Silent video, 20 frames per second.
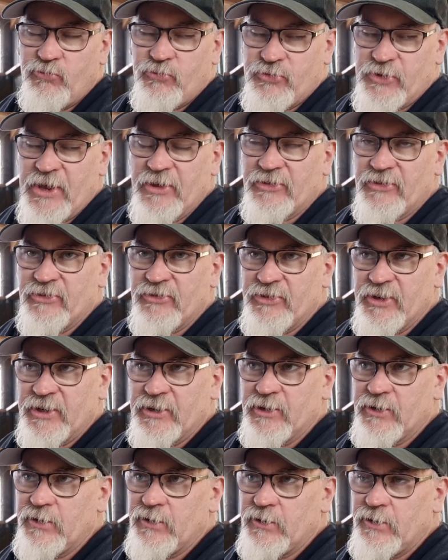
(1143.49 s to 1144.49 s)
decent set
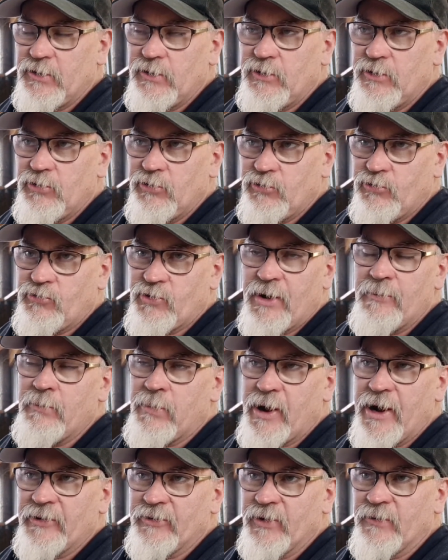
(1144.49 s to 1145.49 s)
of drum
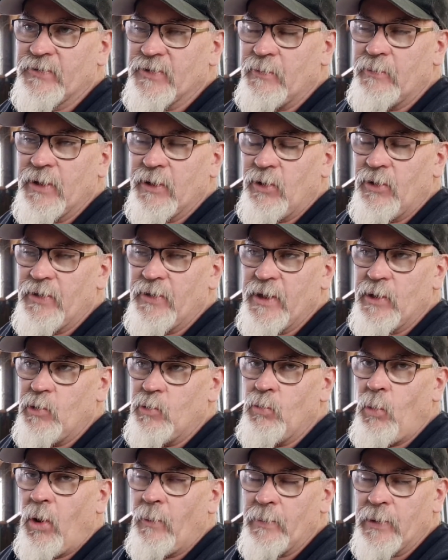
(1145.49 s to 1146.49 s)
brakes off something like that, it
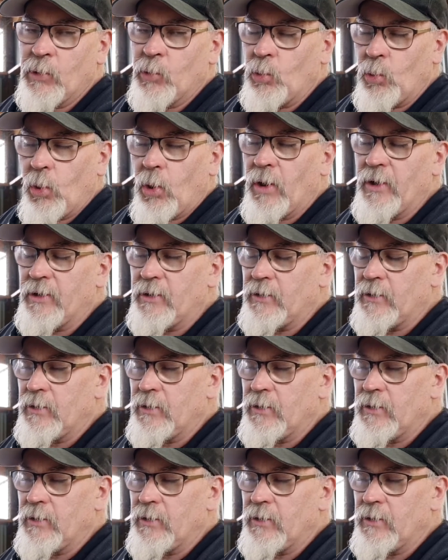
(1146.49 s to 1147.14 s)
might be alright.